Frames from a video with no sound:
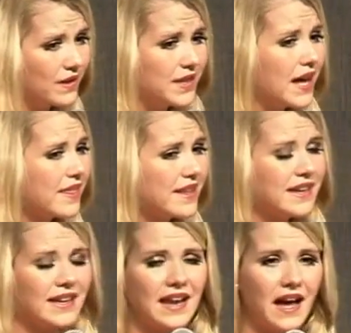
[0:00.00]
Nothing
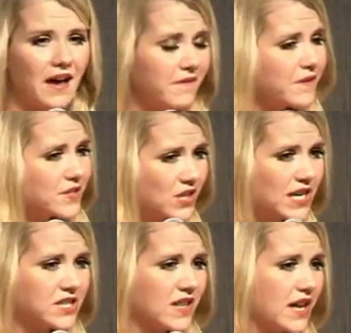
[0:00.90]
can ever
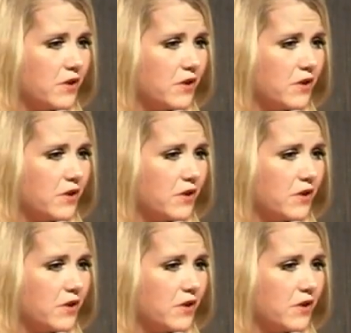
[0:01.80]
change that.